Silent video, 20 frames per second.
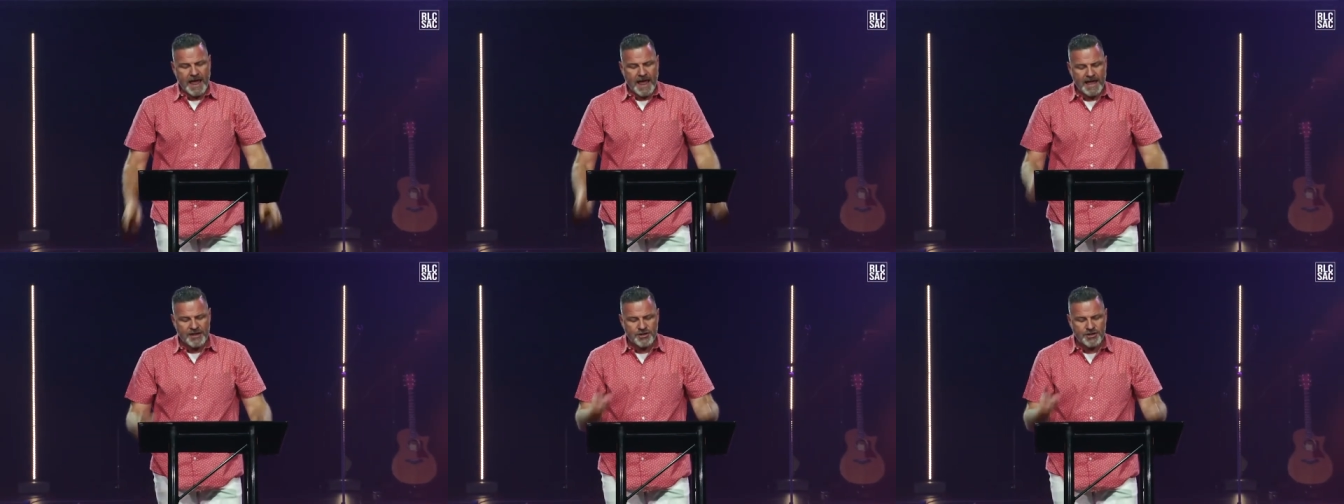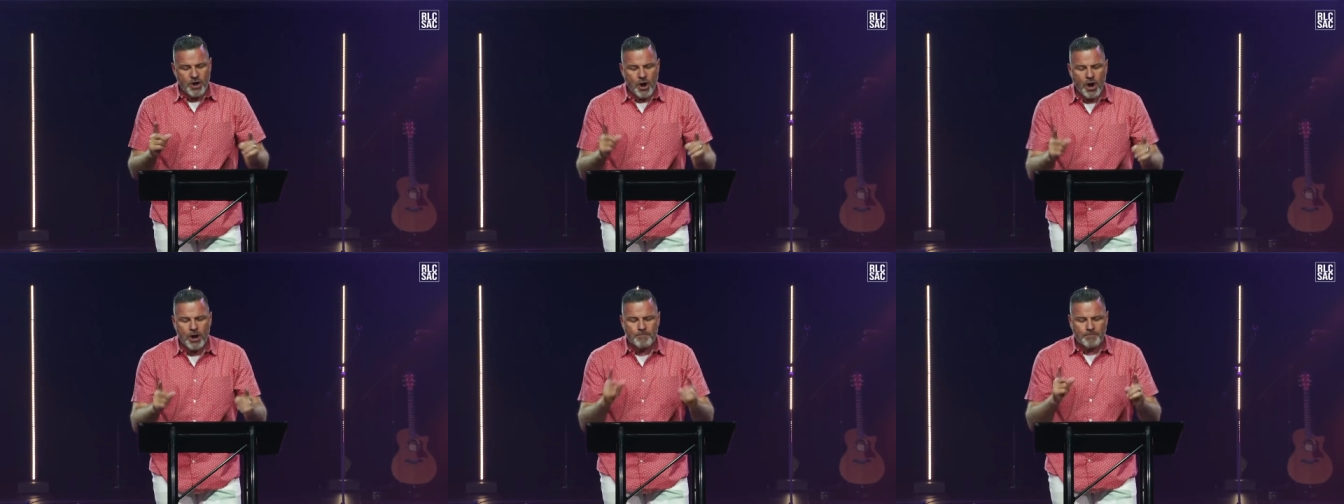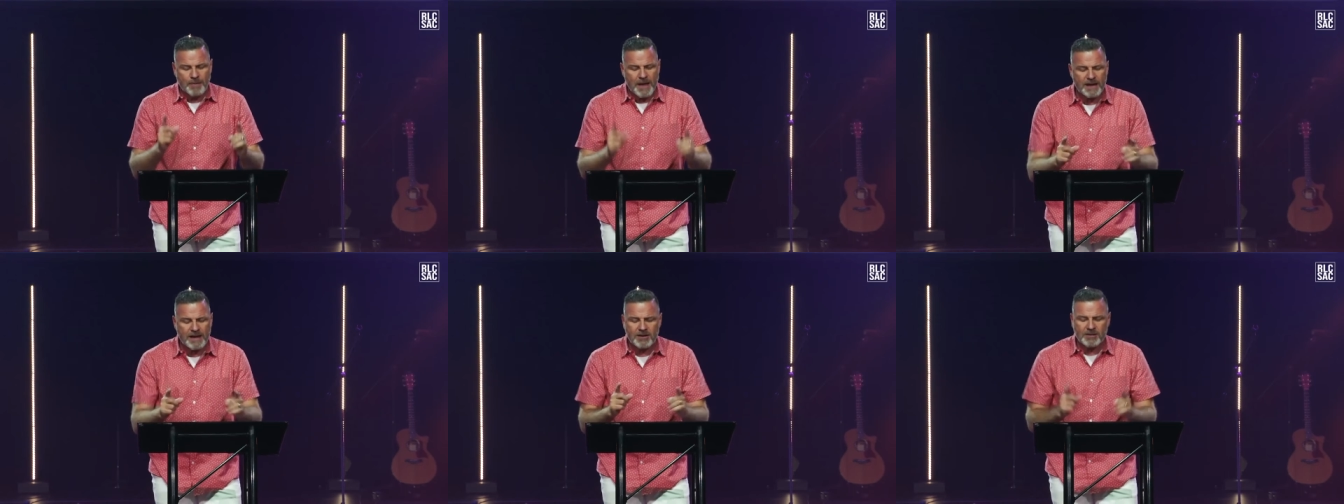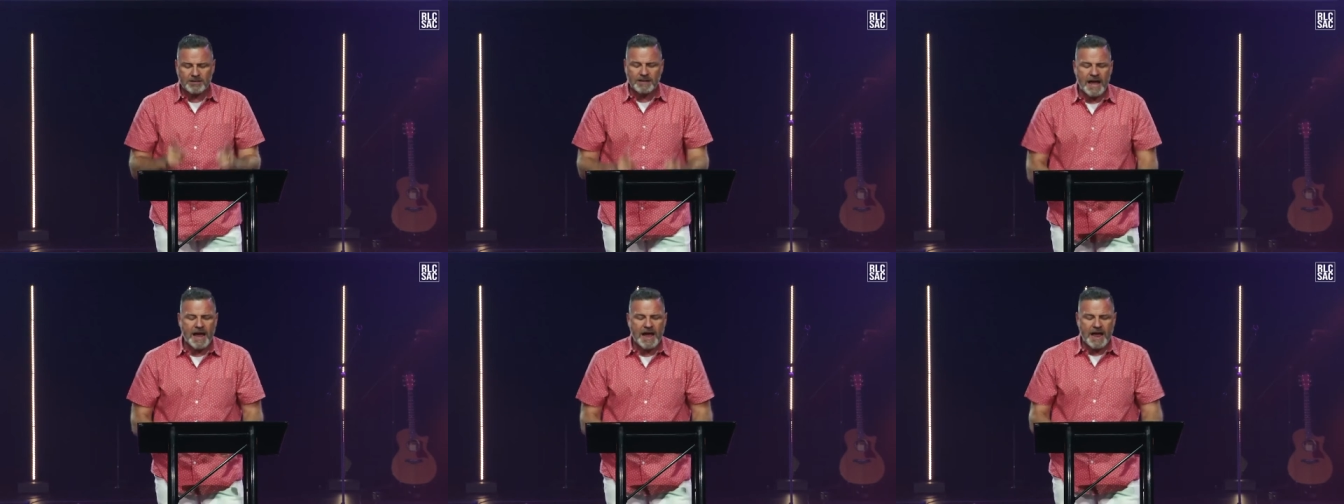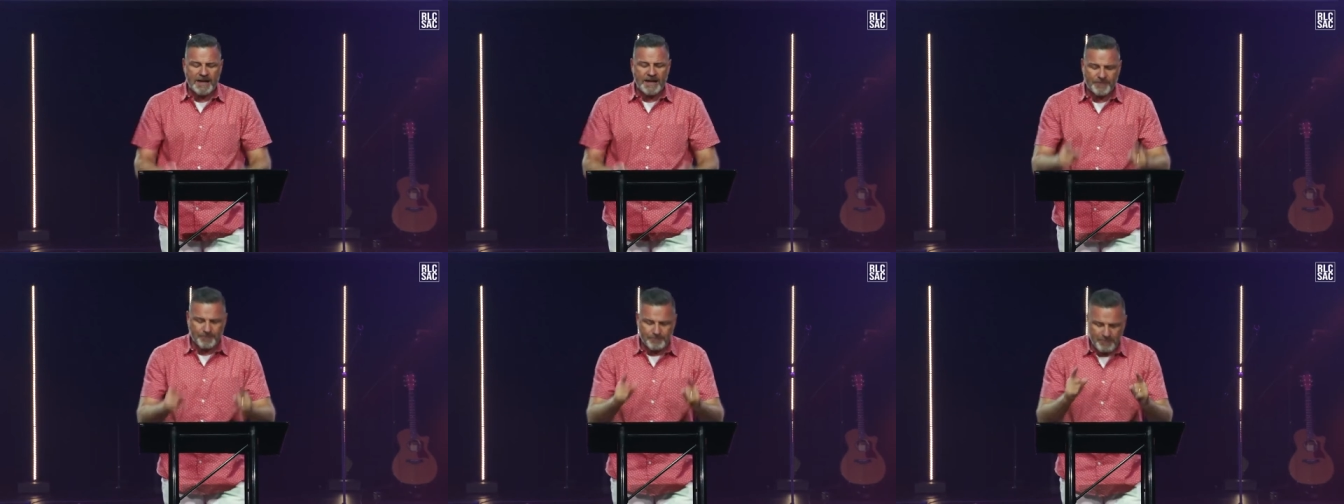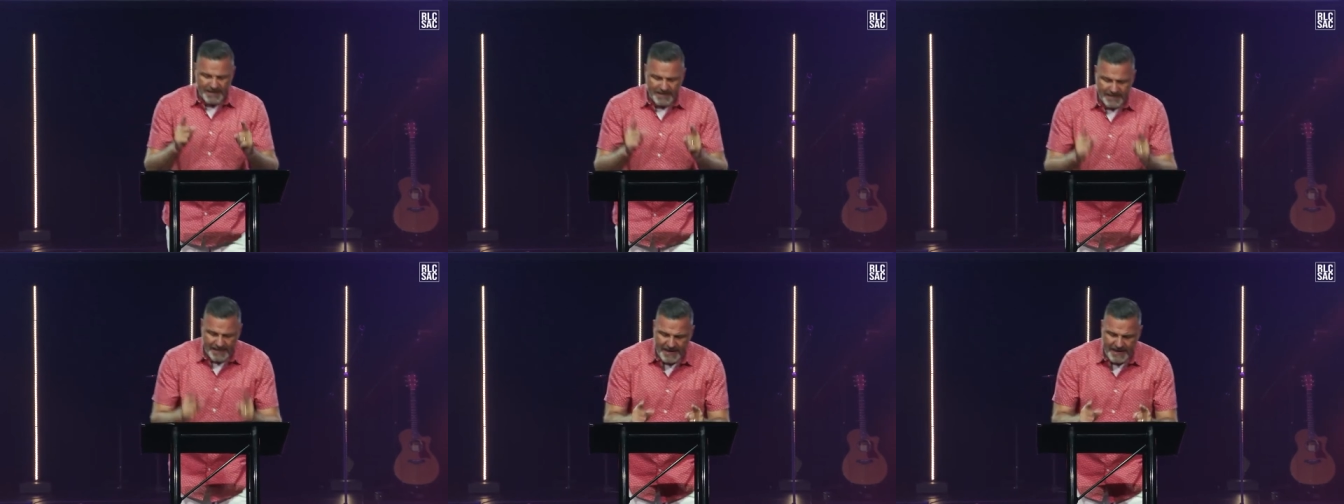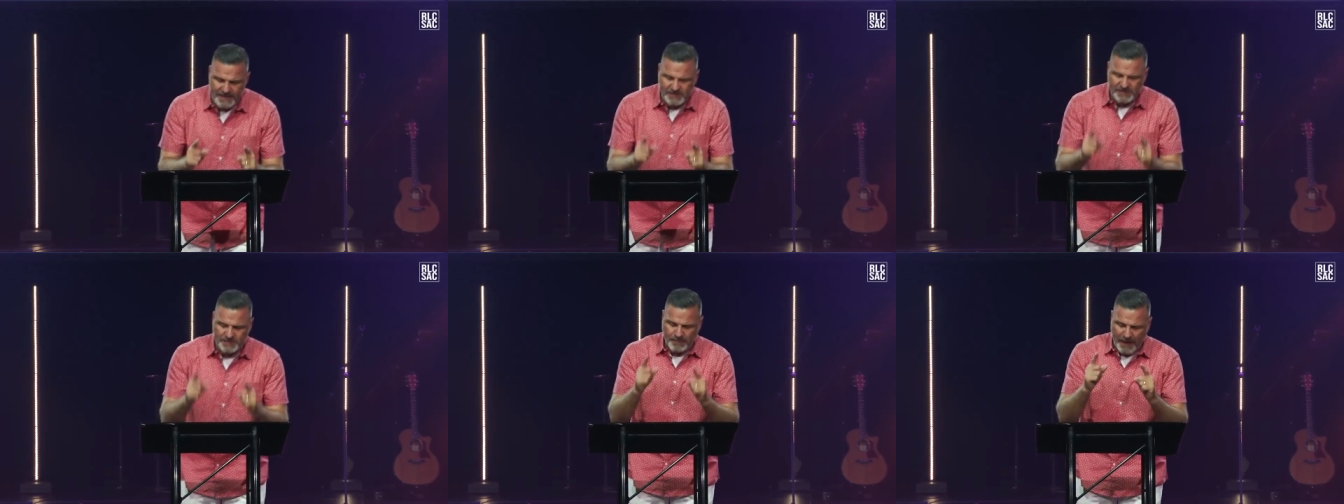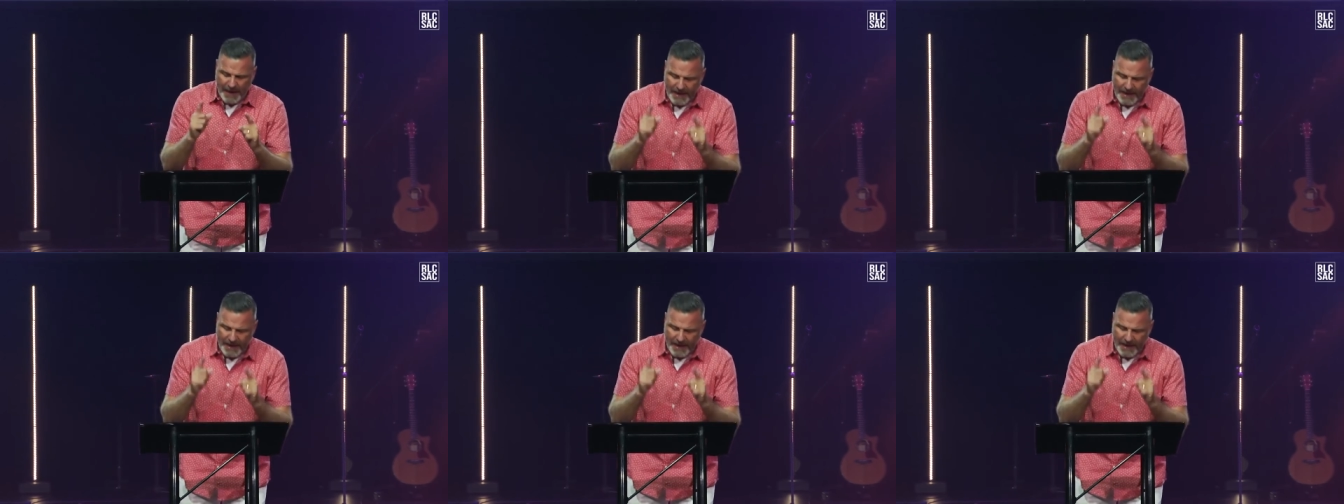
And your better life begins